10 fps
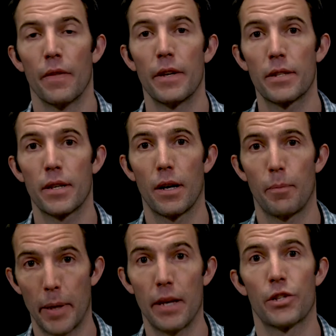This
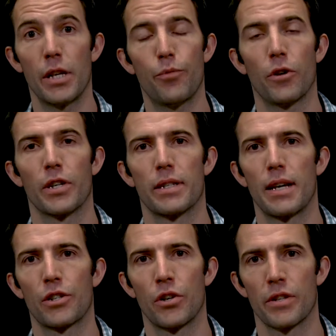PhD project is
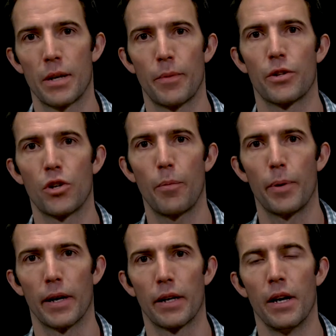actually on a similar
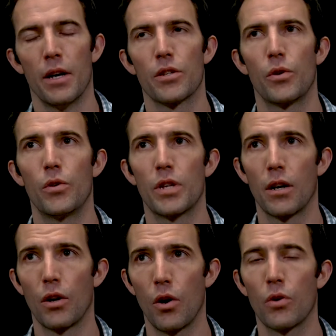topic, so using
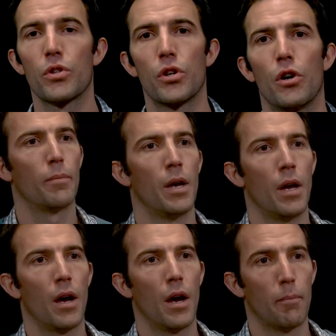long-term
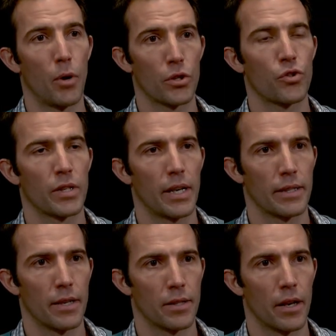monitoring
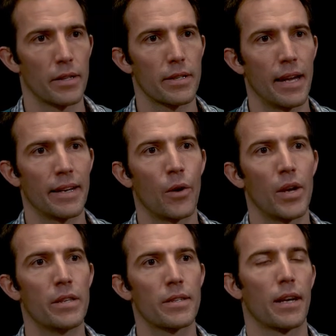data to understand how
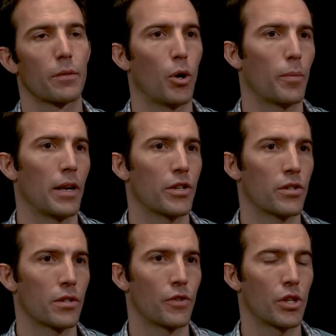insect
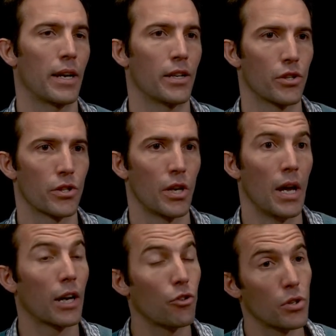populations have changed
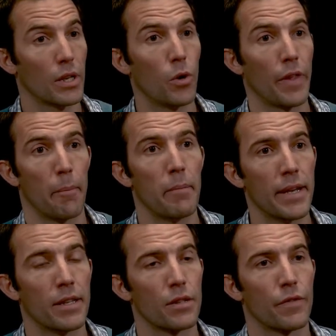and crucially what that
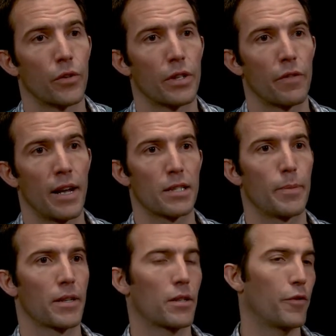means for different
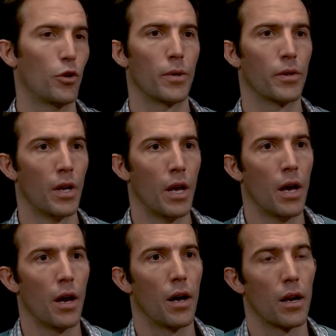aspects of human
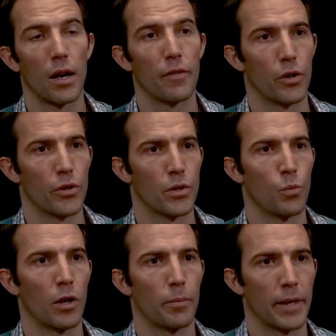livelihoods
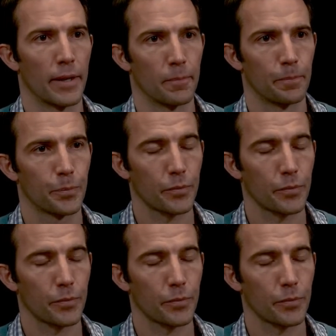and well-being.